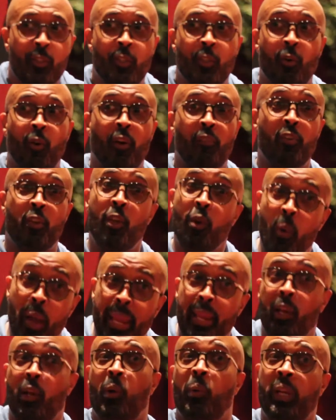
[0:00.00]
So if you
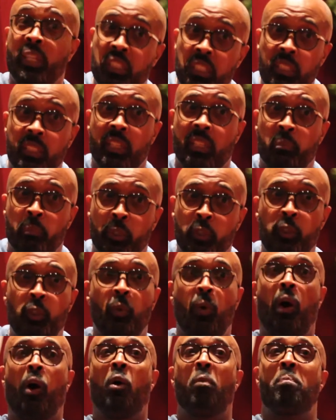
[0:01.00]
ain't Christian, but
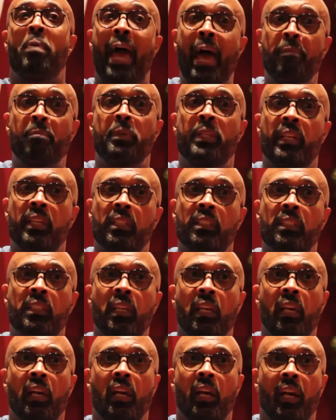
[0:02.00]
you all Baptist,
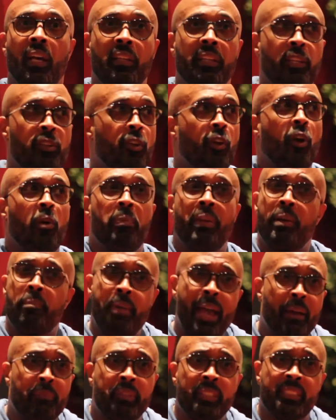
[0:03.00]
then you're going to be a
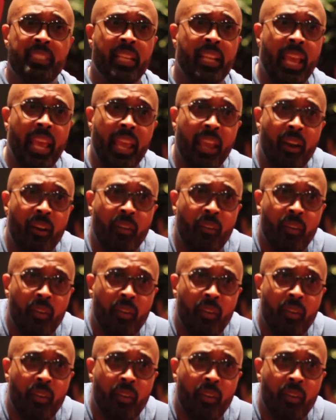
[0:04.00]
Baptist in hell.